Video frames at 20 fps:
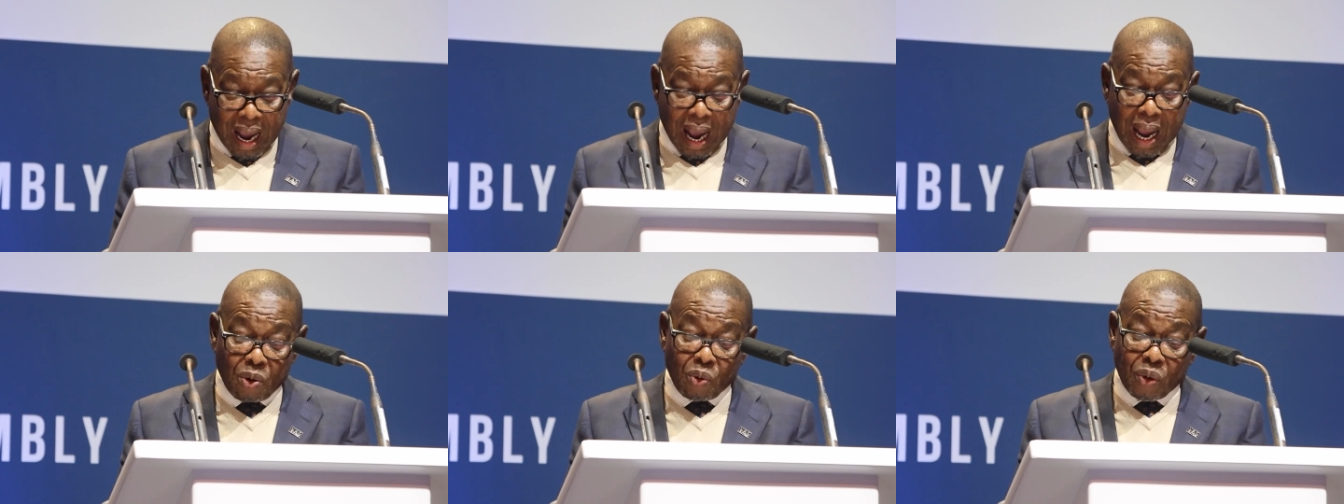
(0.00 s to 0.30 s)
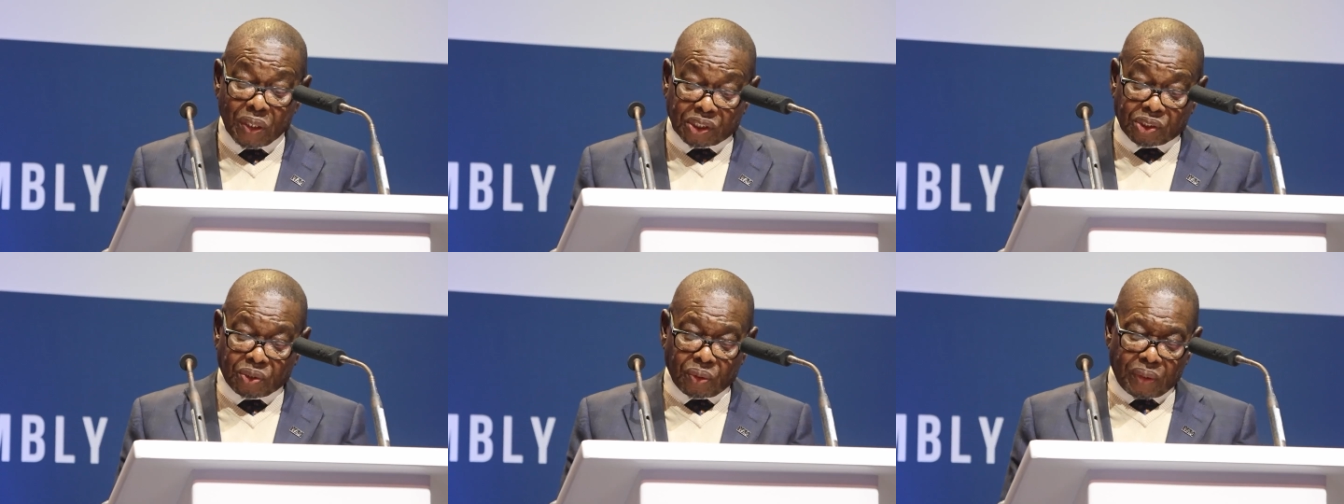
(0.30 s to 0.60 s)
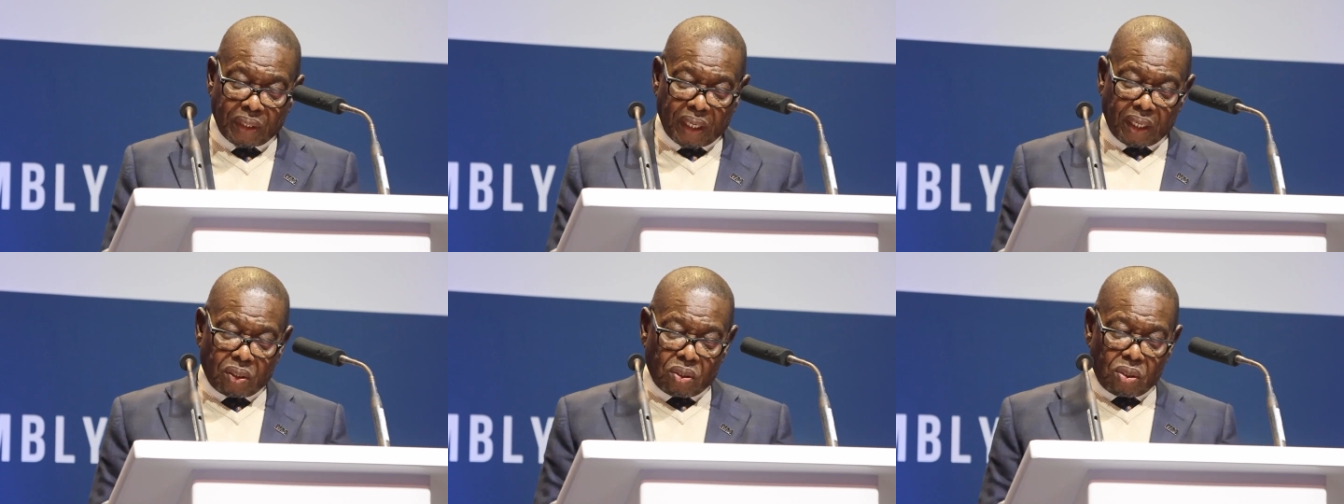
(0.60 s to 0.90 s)
I wish to
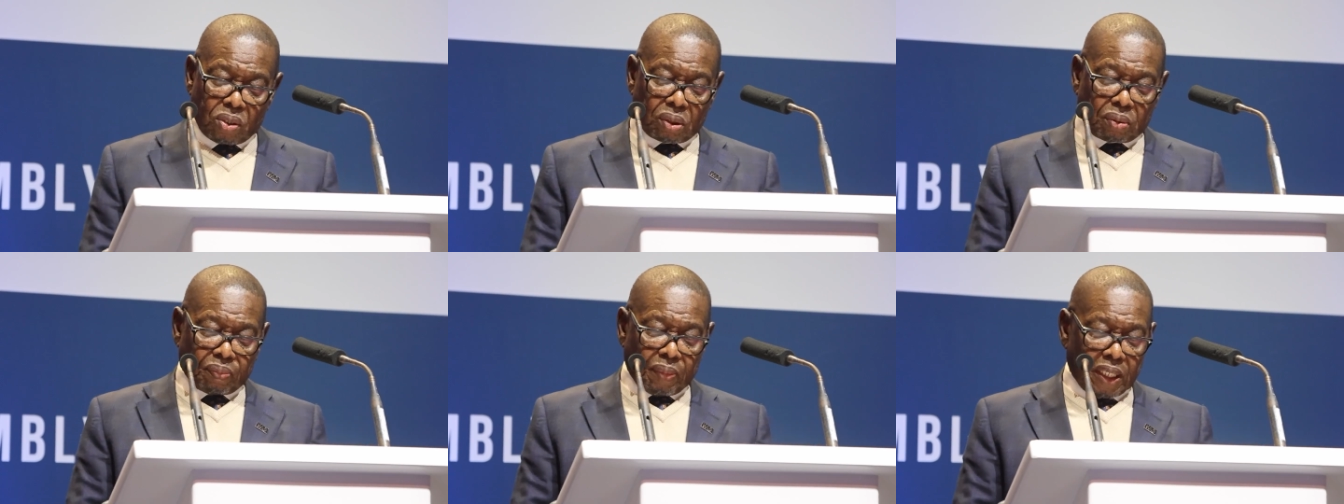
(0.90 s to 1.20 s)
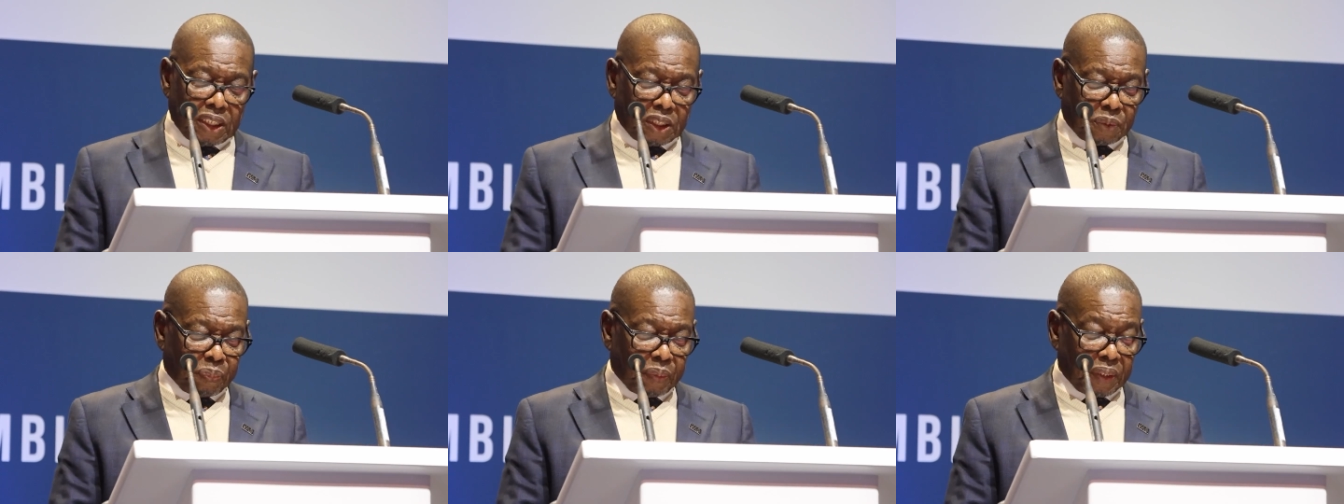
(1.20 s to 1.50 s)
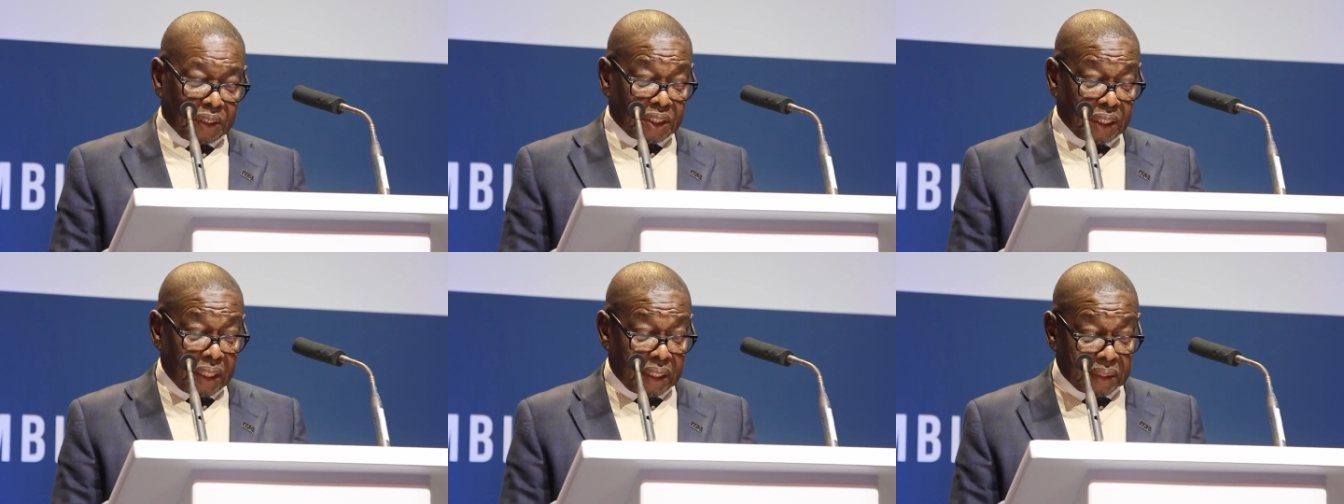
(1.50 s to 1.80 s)
record my
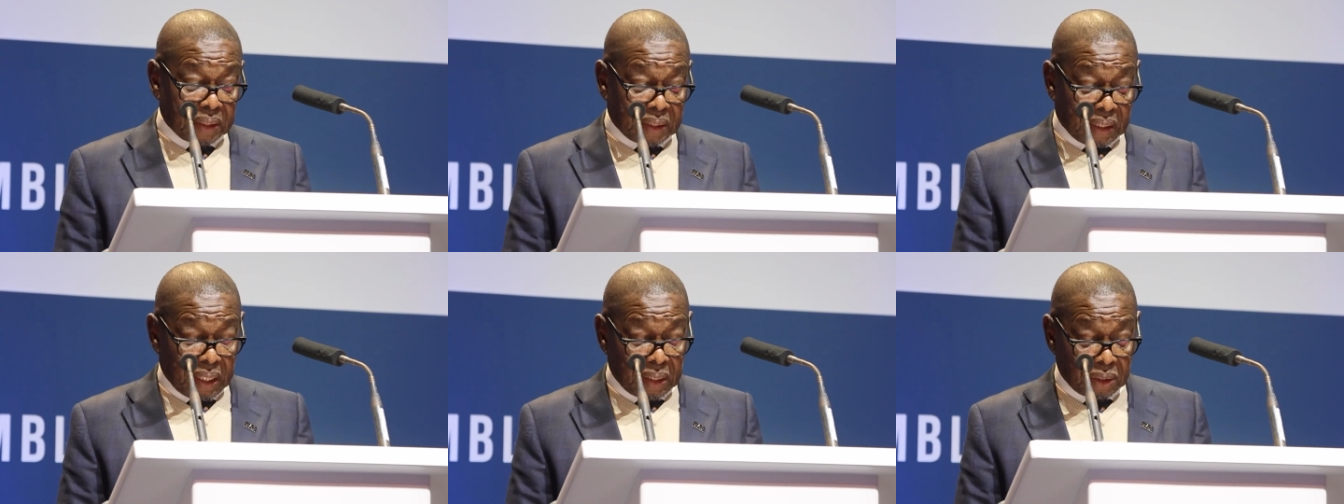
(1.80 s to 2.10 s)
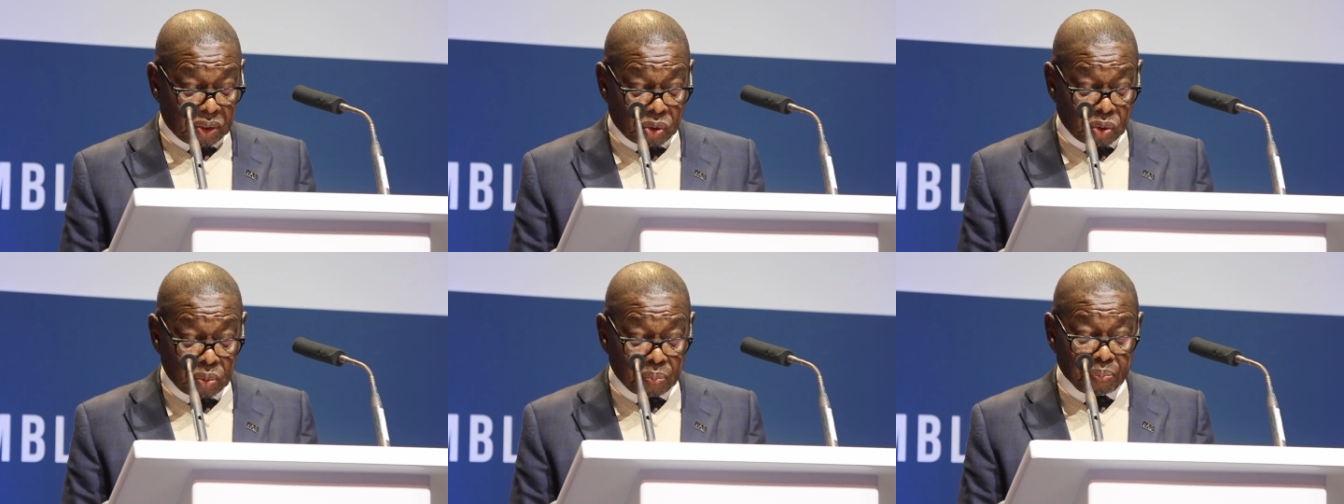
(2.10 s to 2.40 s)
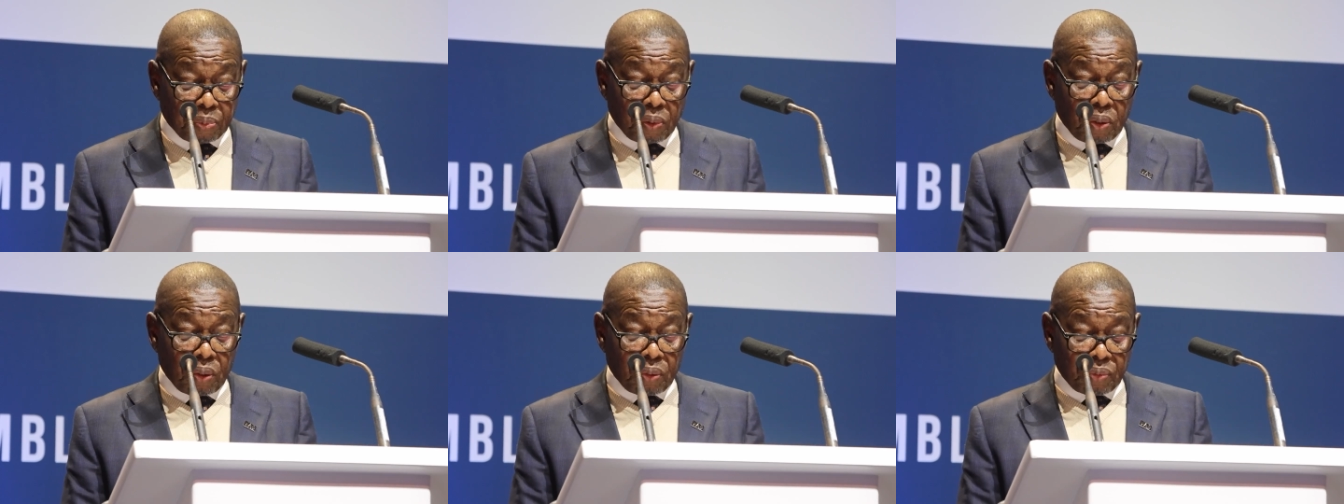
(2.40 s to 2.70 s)
special thanks to
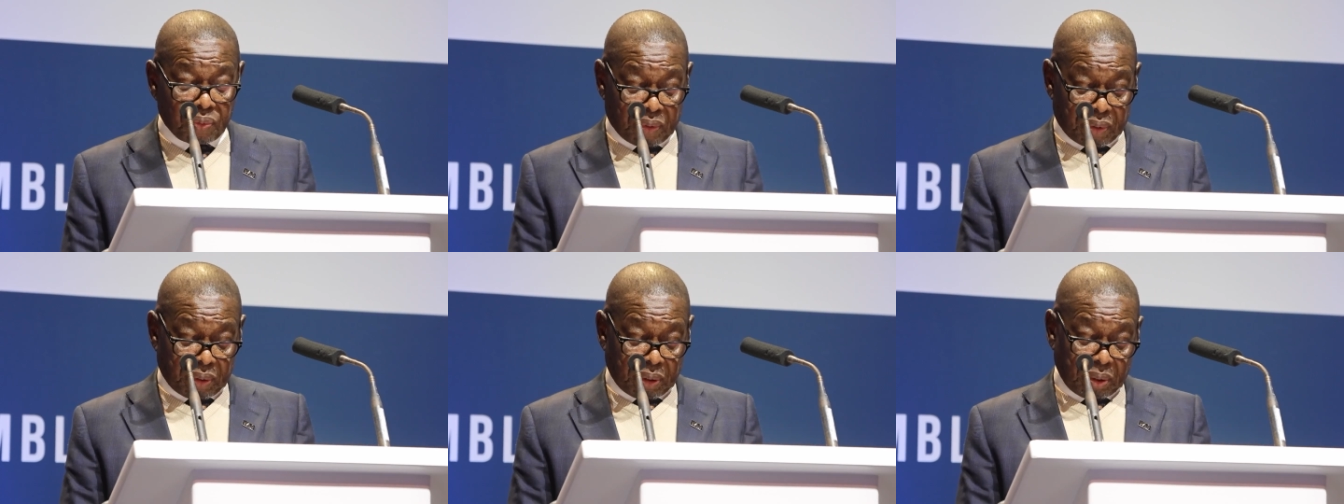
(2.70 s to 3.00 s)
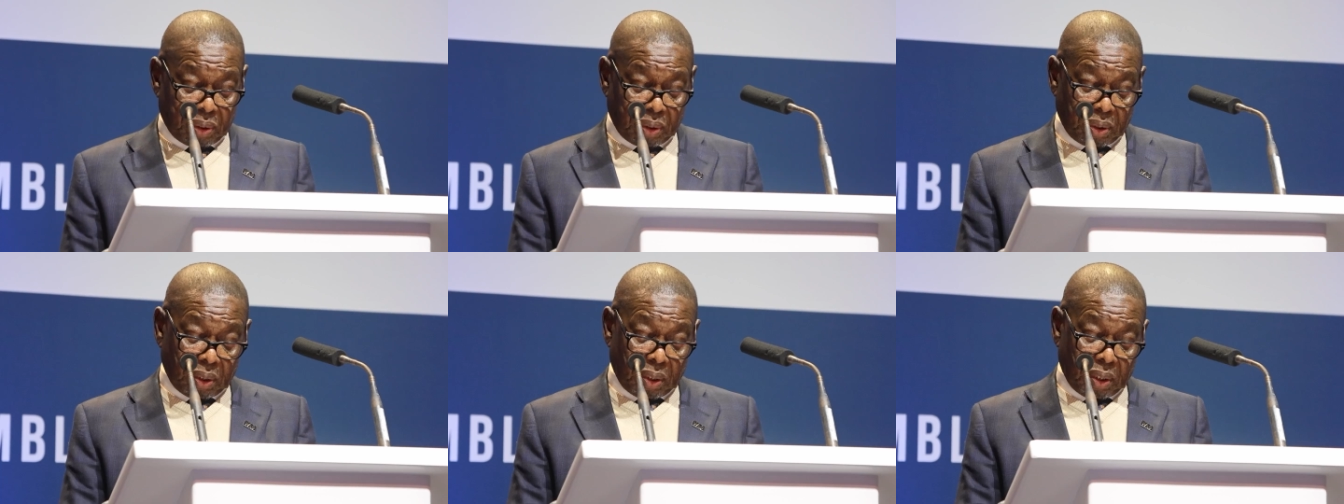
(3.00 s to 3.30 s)
both